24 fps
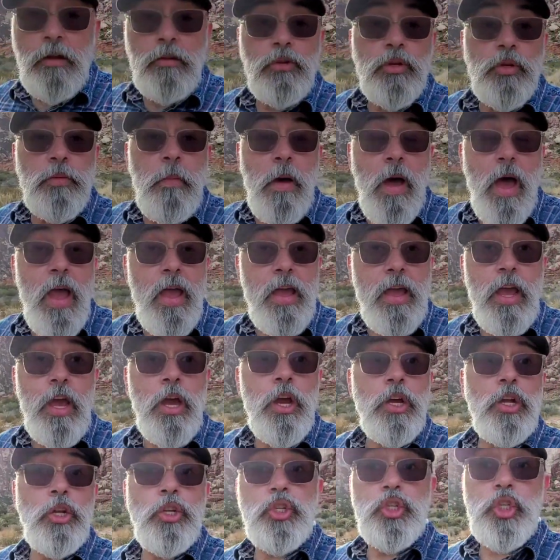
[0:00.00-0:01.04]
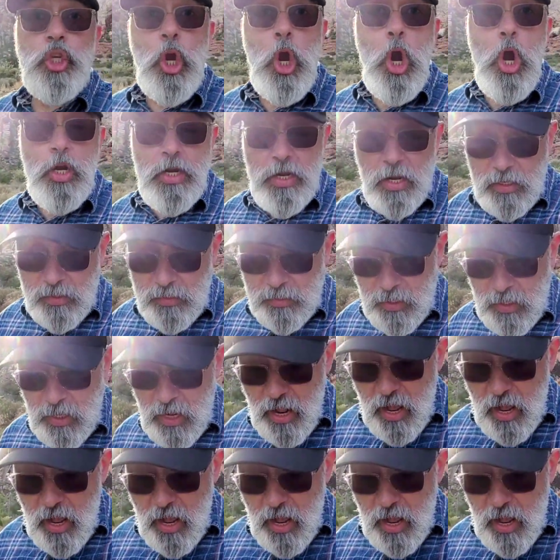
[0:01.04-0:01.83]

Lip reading: end my journey